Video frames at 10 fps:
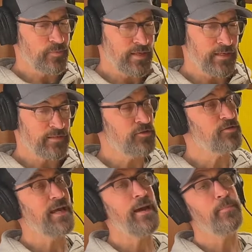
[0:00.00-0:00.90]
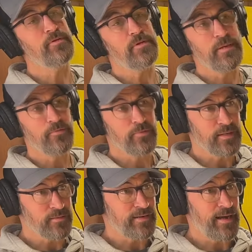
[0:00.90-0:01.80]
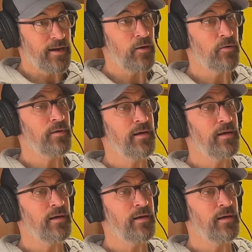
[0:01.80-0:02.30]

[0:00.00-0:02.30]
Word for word: it just happened to be written down